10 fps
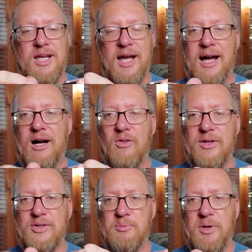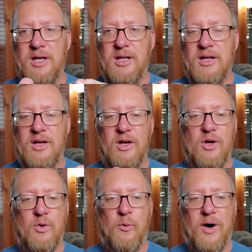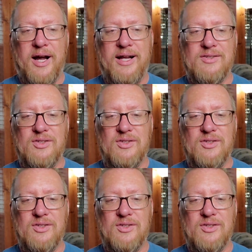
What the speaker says: how this pen writes.